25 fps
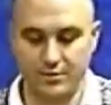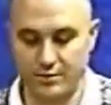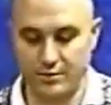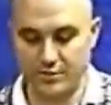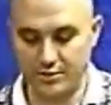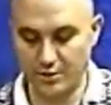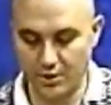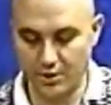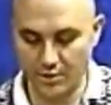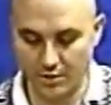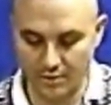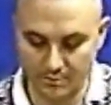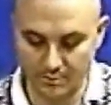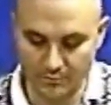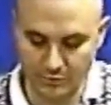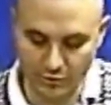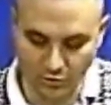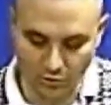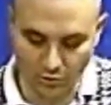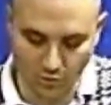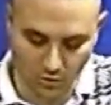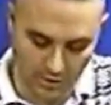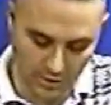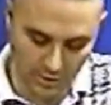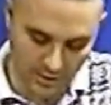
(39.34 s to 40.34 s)
Some
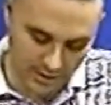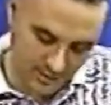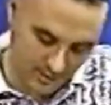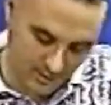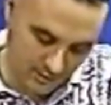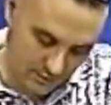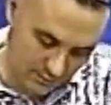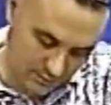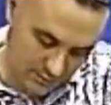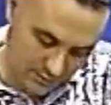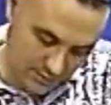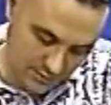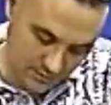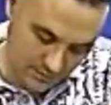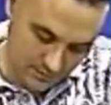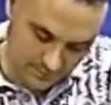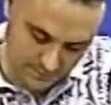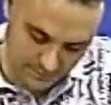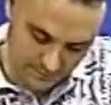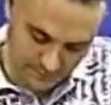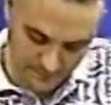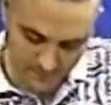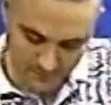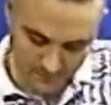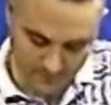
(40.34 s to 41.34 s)
short nails,
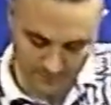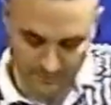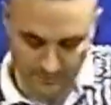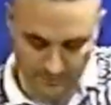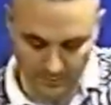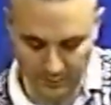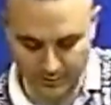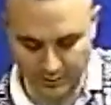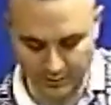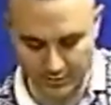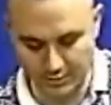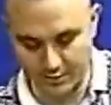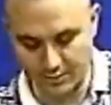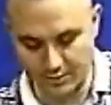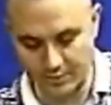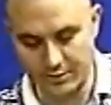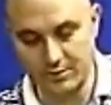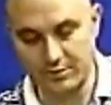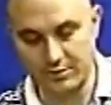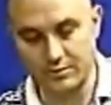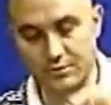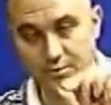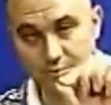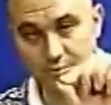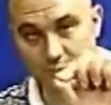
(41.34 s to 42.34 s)

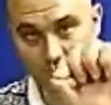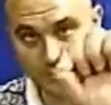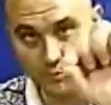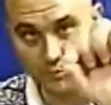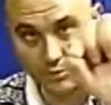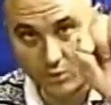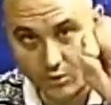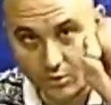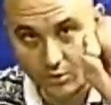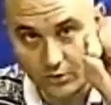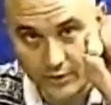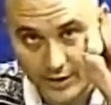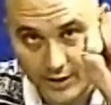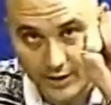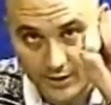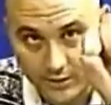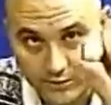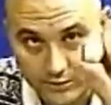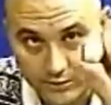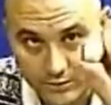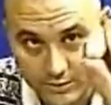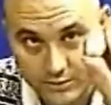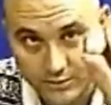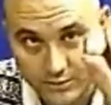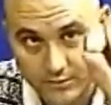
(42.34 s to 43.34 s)
some small
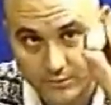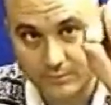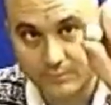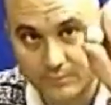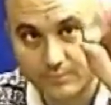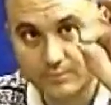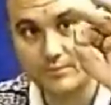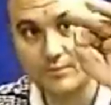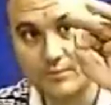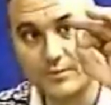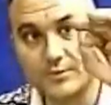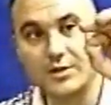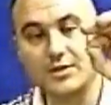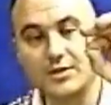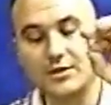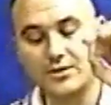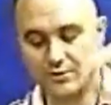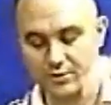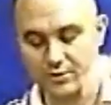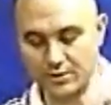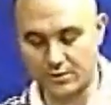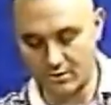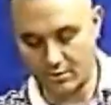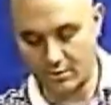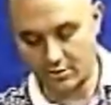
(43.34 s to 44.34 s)
nails.
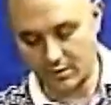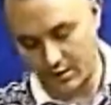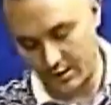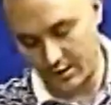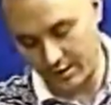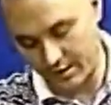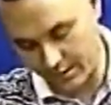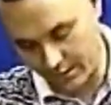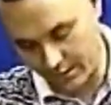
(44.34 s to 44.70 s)
These are